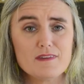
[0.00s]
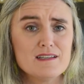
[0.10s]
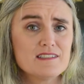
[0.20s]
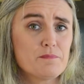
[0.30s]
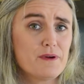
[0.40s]

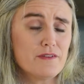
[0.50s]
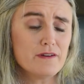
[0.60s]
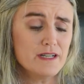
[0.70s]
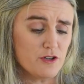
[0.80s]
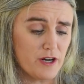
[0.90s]
as a
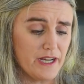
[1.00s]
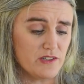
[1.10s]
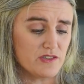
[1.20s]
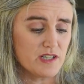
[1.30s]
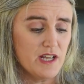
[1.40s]
brother in
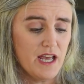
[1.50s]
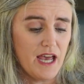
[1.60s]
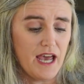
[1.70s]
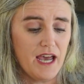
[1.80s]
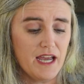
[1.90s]
Christ,
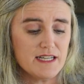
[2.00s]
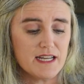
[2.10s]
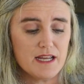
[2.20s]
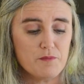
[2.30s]
and